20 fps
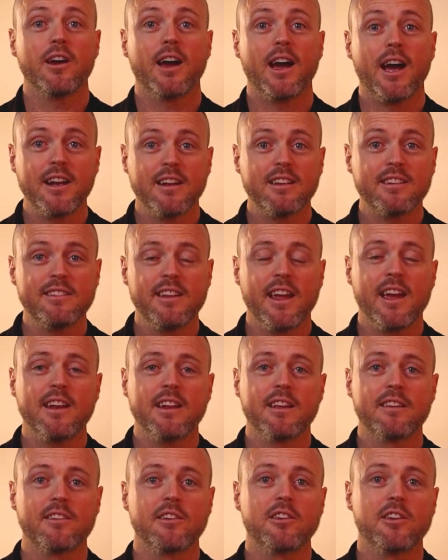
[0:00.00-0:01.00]
So,
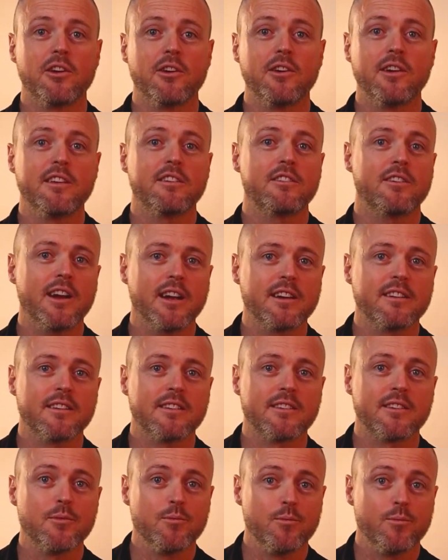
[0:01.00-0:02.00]
understanding security
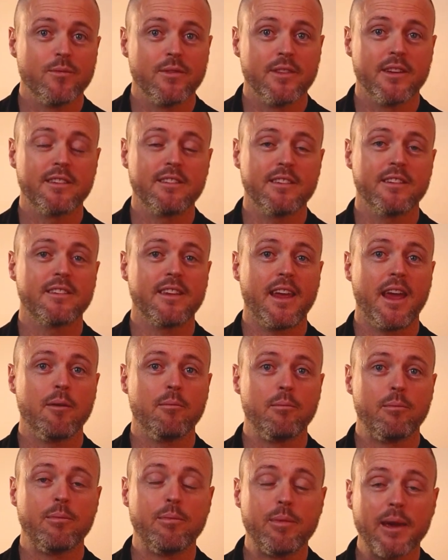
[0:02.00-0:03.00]
structures. This is
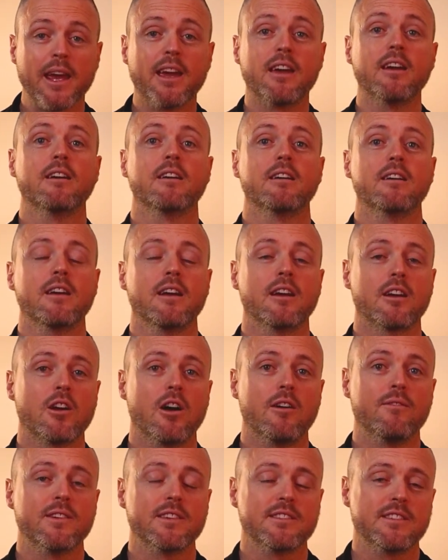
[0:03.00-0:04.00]
a big
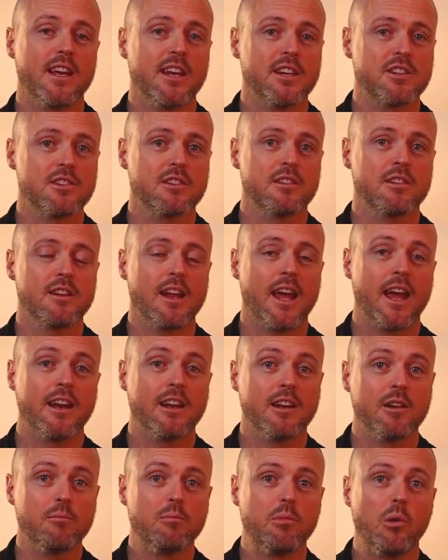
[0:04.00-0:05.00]
conversation
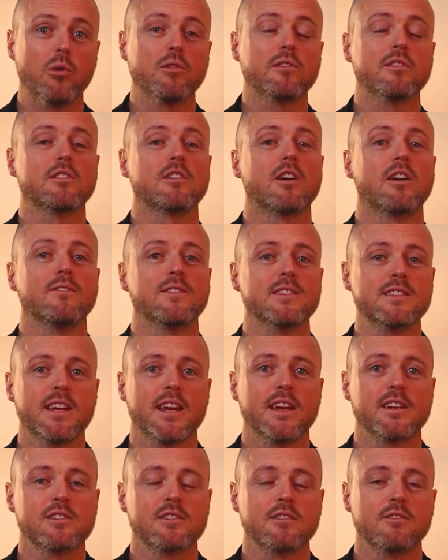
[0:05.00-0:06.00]
and an important
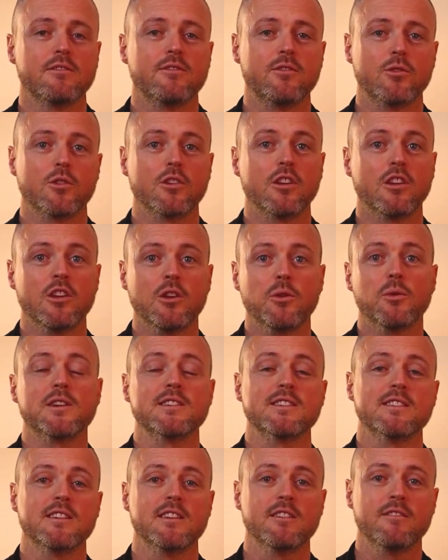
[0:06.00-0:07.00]
conversation for you
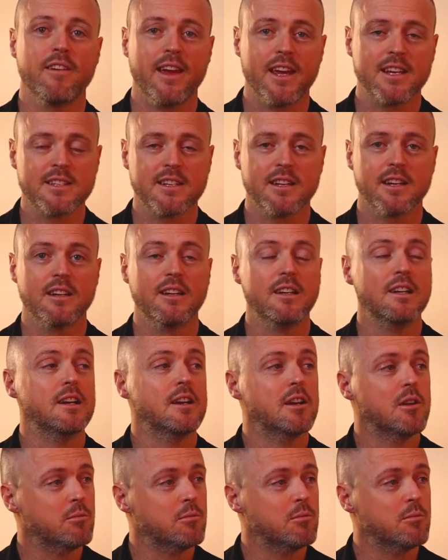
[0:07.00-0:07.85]
as an investor.